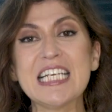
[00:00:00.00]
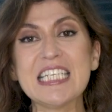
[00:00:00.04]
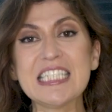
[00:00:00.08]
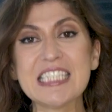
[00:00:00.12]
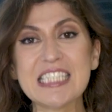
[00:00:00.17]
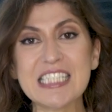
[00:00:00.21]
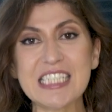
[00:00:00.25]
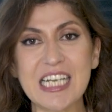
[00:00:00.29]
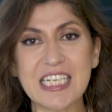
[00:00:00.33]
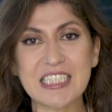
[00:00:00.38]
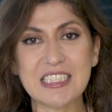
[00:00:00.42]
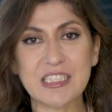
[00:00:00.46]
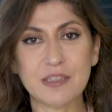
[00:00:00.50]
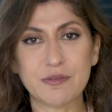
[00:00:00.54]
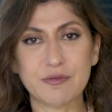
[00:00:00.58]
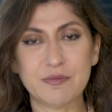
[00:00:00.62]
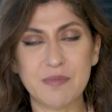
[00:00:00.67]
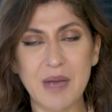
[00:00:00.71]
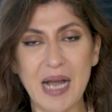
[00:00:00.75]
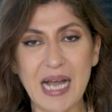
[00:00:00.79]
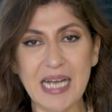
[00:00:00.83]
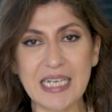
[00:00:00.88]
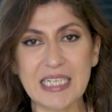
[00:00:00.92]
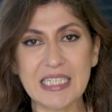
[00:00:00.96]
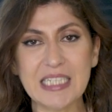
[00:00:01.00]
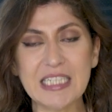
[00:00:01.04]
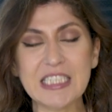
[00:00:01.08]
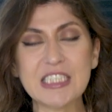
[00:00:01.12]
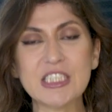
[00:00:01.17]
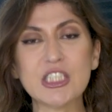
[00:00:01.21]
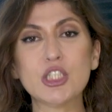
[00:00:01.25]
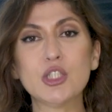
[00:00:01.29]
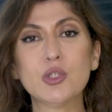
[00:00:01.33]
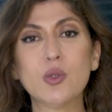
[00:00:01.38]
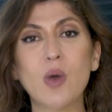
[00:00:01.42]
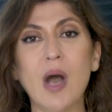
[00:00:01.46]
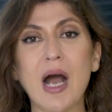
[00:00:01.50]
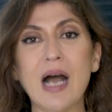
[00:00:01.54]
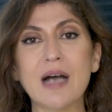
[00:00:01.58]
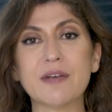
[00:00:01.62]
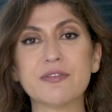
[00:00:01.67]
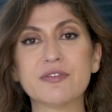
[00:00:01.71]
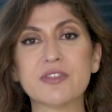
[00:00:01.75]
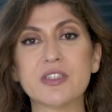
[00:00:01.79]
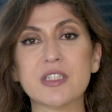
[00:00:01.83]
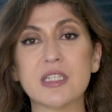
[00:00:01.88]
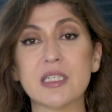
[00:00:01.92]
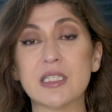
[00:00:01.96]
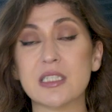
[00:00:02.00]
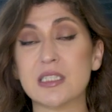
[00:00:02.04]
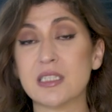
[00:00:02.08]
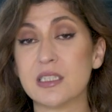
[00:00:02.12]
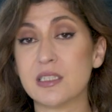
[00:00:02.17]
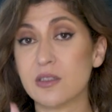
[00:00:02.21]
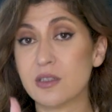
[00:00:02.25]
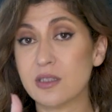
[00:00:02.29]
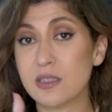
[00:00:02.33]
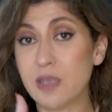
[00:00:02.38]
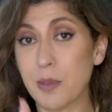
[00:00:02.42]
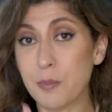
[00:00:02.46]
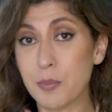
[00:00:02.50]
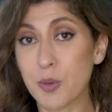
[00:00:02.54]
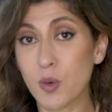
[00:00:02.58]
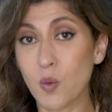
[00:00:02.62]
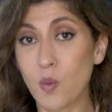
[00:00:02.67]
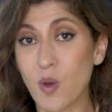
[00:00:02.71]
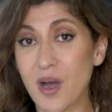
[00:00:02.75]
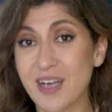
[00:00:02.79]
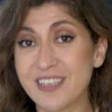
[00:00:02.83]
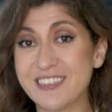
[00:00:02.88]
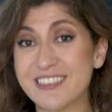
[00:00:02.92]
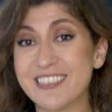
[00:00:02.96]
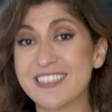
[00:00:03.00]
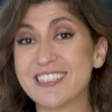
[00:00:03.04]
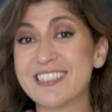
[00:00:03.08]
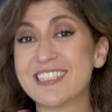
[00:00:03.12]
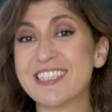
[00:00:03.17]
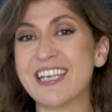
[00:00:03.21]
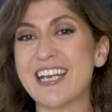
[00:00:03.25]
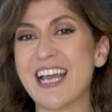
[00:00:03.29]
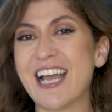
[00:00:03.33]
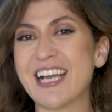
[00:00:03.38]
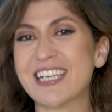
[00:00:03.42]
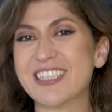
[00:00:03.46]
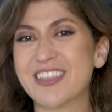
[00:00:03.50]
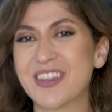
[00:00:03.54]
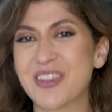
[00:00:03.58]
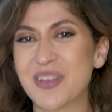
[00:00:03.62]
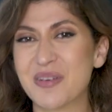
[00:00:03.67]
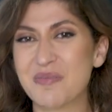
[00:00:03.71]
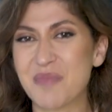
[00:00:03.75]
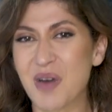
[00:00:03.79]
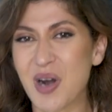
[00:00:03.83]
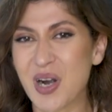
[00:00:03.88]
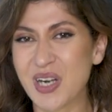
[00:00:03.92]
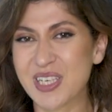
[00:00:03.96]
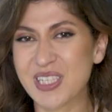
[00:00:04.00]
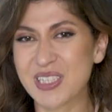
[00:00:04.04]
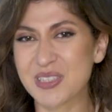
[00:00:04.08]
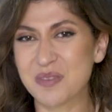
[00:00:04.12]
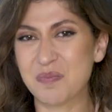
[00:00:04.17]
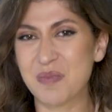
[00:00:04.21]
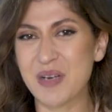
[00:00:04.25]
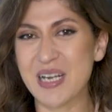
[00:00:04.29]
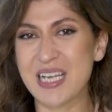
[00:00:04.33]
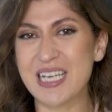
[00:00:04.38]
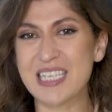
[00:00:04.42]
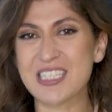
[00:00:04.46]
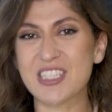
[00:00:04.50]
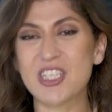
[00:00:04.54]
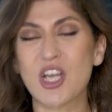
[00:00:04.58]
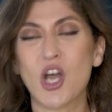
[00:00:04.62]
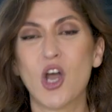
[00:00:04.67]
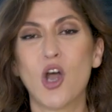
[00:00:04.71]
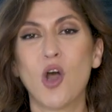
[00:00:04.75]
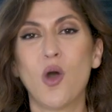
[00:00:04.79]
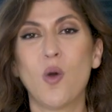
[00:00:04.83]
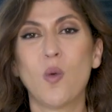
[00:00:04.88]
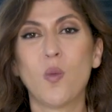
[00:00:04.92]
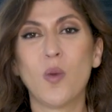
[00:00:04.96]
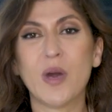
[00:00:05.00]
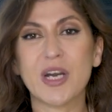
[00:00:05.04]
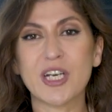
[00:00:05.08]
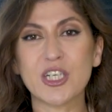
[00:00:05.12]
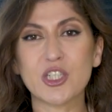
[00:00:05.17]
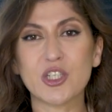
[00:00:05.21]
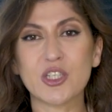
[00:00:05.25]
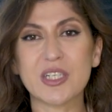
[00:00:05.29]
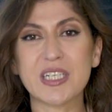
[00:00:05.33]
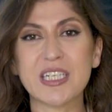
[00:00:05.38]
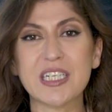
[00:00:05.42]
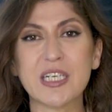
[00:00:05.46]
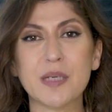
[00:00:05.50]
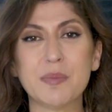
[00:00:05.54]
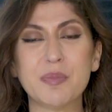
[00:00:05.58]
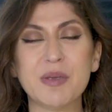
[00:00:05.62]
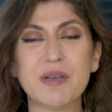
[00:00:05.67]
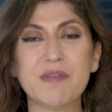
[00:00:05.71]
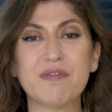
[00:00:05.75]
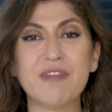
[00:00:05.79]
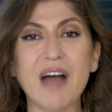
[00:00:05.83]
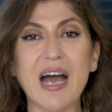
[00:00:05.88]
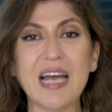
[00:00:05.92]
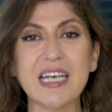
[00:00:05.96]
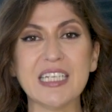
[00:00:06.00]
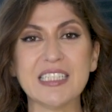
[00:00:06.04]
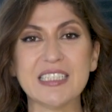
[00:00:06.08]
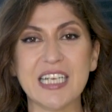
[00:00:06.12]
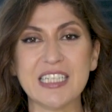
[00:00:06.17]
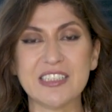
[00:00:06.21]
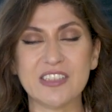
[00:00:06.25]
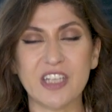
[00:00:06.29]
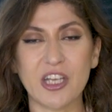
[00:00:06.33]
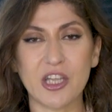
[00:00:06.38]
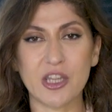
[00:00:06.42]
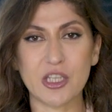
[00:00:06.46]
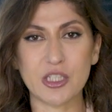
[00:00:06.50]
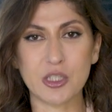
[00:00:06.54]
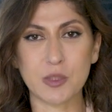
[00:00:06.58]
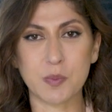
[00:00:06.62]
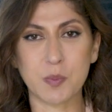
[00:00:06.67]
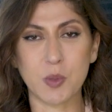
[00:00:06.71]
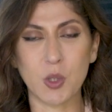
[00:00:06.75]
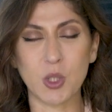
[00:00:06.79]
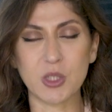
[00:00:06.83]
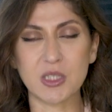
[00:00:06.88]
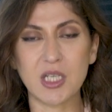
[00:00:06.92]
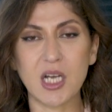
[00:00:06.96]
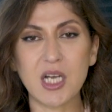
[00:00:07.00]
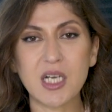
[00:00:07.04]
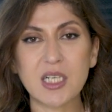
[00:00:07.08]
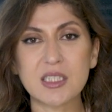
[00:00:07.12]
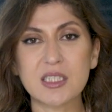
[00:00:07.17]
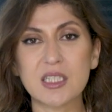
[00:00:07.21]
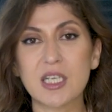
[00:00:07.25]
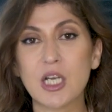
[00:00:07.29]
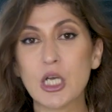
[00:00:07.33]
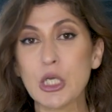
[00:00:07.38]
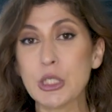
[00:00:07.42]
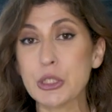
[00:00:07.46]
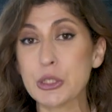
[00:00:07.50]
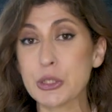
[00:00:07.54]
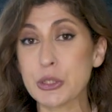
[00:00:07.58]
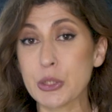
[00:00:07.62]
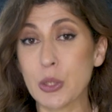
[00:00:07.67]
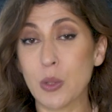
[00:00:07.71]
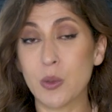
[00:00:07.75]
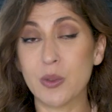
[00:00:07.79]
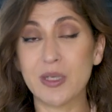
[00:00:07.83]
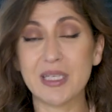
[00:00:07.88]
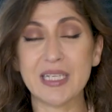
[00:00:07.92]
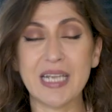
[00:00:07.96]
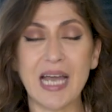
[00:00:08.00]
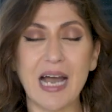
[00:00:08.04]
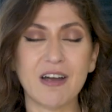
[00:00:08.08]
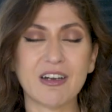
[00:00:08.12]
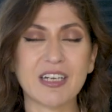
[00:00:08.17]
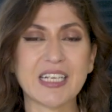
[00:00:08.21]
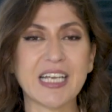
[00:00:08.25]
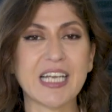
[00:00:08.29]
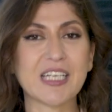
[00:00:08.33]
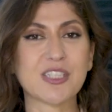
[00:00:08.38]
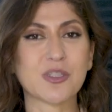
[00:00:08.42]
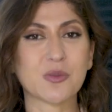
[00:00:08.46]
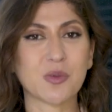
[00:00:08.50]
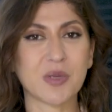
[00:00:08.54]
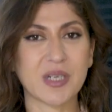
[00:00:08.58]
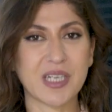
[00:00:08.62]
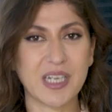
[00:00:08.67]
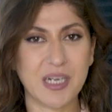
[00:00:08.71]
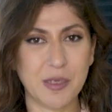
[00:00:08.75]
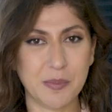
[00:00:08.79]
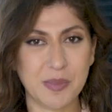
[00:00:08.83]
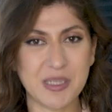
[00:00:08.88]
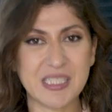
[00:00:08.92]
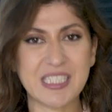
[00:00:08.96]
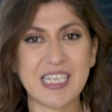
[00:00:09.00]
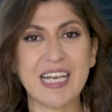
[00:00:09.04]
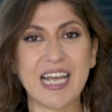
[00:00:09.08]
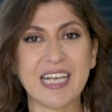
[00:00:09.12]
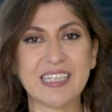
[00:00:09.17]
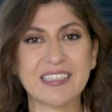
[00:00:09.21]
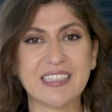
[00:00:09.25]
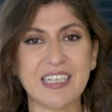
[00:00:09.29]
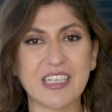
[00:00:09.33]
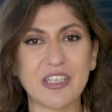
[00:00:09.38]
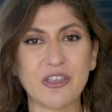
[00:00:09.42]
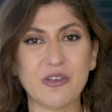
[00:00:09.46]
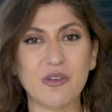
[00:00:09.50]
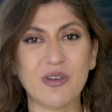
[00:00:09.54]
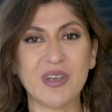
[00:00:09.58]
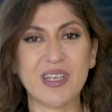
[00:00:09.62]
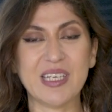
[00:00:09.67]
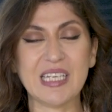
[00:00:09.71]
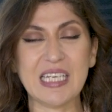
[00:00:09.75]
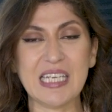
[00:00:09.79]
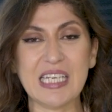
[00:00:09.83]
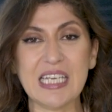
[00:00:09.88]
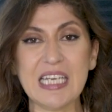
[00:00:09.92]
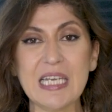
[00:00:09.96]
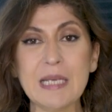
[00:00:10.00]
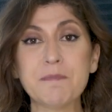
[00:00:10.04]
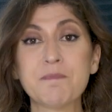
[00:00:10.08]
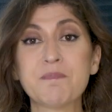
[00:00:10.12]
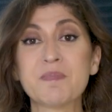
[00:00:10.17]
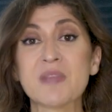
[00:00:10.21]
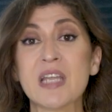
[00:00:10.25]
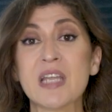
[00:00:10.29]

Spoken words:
Inside of Magnet, you have to, number 1, select the marketplace where you're going to be validating this product. So in our case, we're going to be selecting UAE.